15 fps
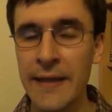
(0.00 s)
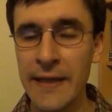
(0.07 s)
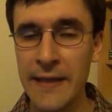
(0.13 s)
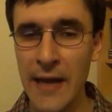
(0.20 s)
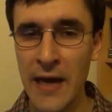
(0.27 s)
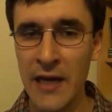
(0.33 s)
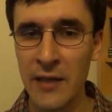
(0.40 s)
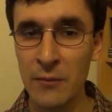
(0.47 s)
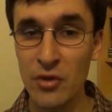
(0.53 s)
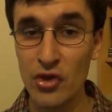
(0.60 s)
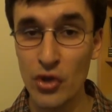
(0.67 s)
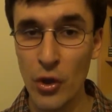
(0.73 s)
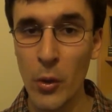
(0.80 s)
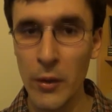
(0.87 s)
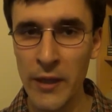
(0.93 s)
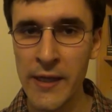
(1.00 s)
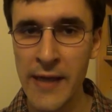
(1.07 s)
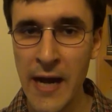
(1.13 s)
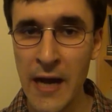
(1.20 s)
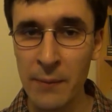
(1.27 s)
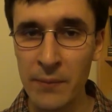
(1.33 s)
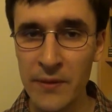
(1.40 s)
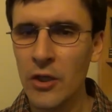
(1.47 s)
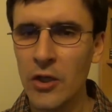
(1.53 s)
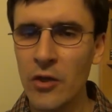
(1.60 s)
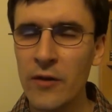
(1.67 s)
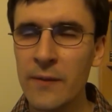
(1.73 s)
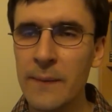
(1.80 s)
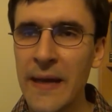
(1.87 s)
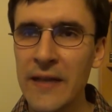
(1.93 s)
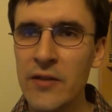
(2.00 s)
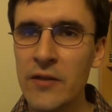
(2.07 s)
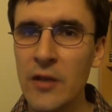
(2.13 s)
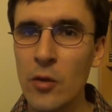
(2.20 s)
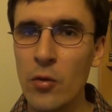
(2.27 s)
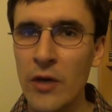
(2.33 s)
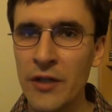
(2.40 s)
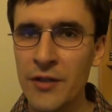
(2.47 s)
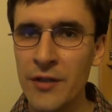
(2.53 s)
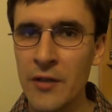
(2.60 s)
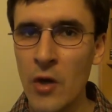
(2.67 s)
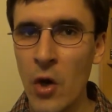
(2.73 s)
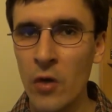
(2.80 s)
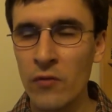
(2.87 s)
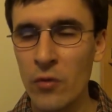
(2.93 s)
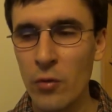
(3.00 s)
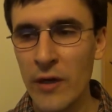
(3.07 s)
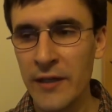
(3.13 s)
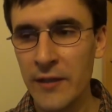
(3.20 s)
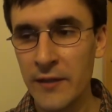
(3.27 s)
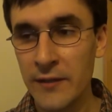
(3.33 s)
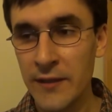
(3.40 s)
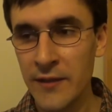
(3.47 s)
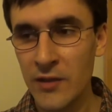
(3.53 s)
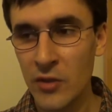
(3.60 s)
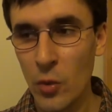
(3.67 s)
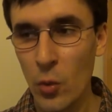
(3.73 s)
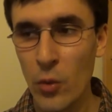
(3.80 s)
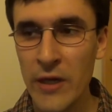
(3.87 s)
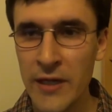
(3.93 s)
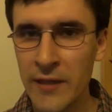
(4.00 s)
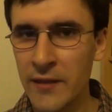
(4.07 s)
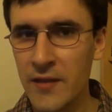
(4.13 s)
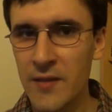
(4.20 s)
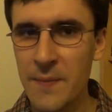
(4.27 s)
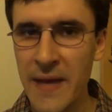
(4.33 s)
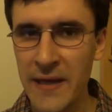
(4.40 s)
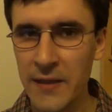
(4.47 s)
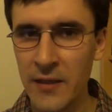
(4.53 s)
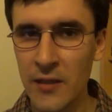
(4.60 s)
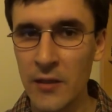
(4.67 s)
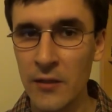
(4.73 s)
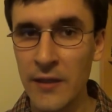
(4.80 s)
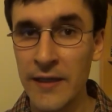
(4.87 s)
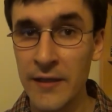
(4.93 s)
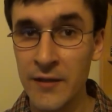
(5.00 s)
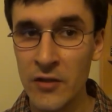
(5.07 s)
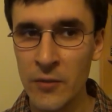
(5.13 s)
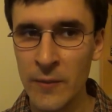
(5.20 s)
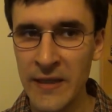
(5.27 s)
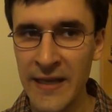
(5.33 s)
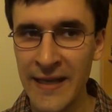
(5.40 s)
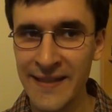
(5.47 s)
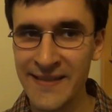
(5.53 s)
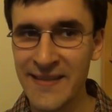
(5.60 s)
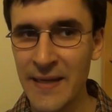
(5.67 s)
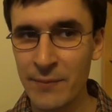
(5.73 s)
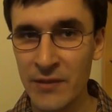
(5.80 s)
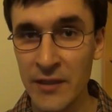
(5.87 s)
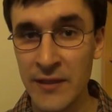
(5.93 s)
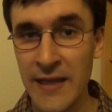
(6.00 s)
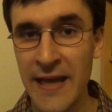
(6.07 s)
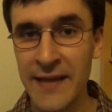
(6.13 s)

that I am choking up. Going back to the question over whether this weird spectacle is to be accepted